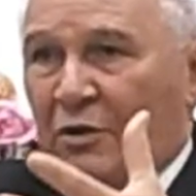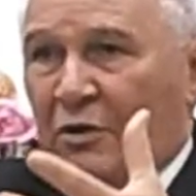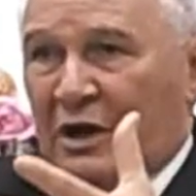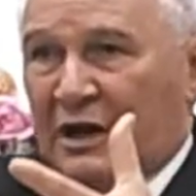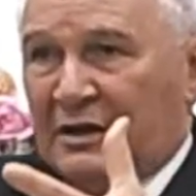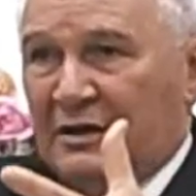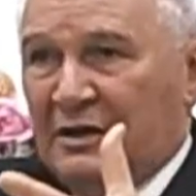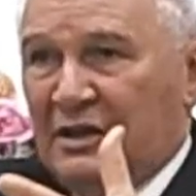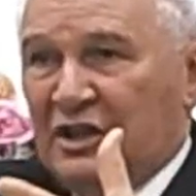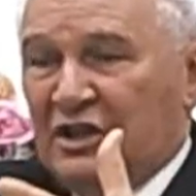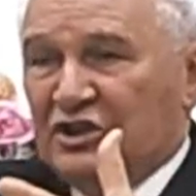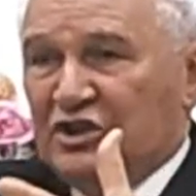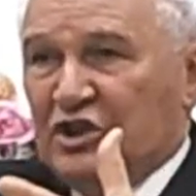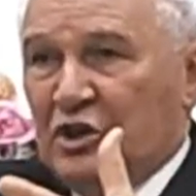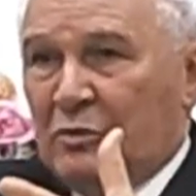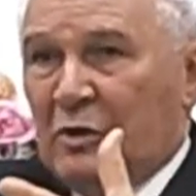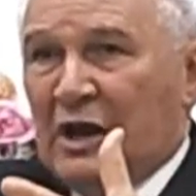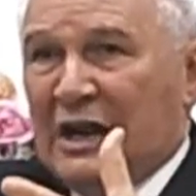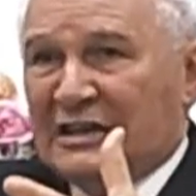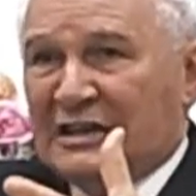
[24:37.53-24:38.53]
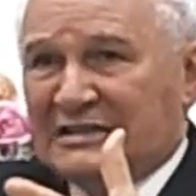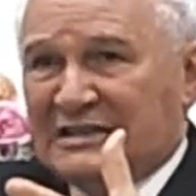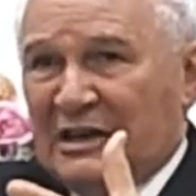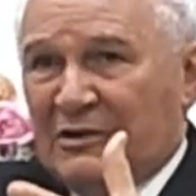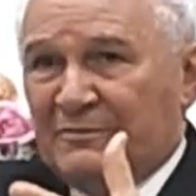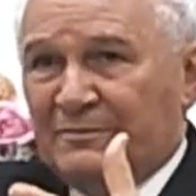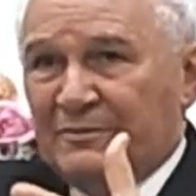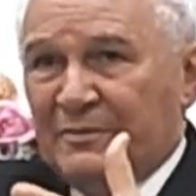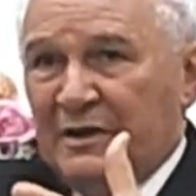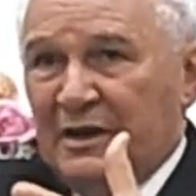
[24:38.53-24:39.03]
they are going to give an
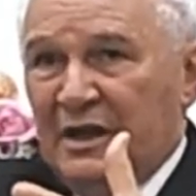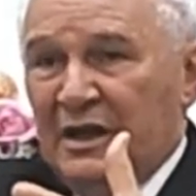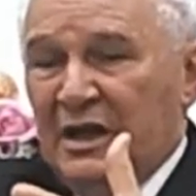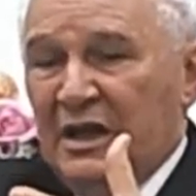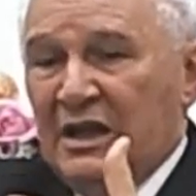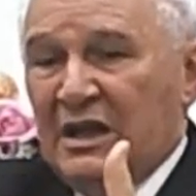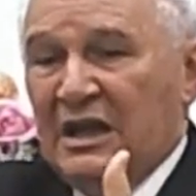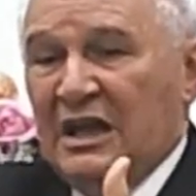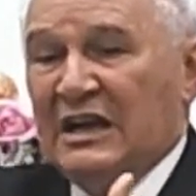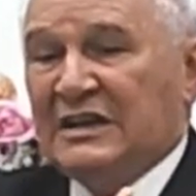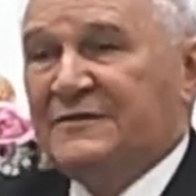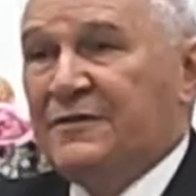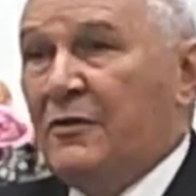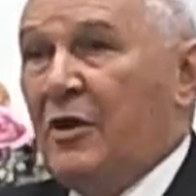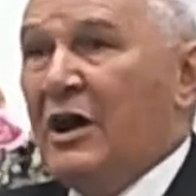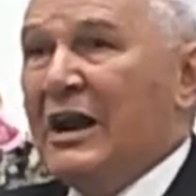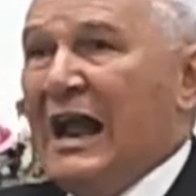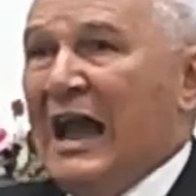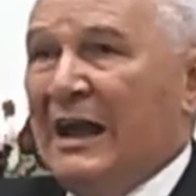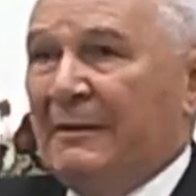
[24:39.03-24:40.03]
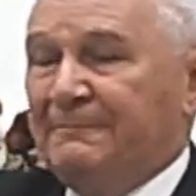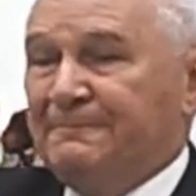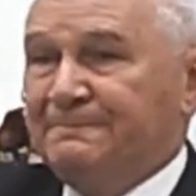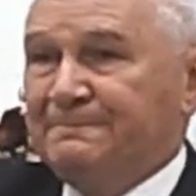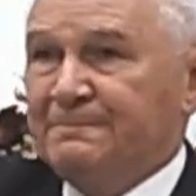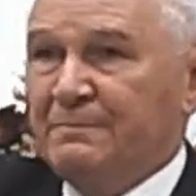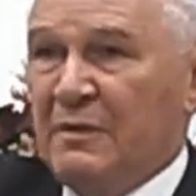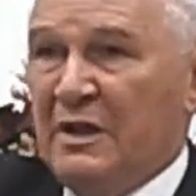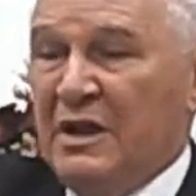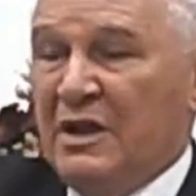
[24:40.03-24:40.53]
assistance to those that are
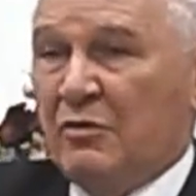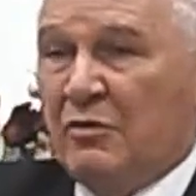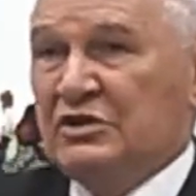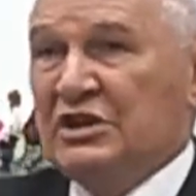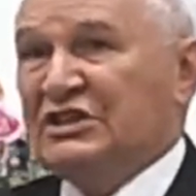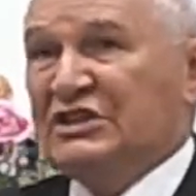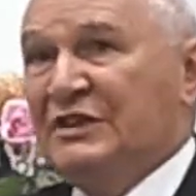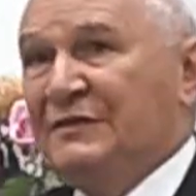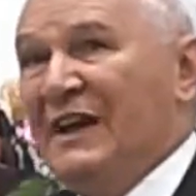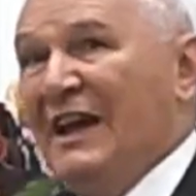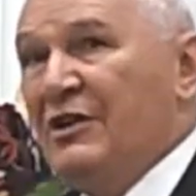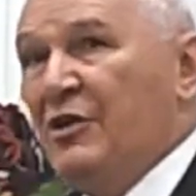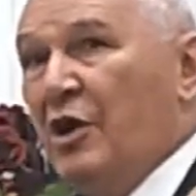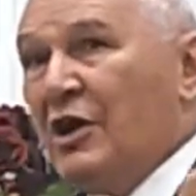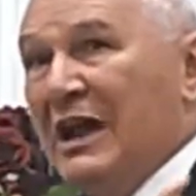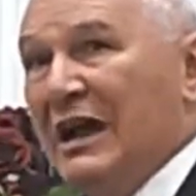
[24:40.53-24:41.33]
visiting. They're going to pray.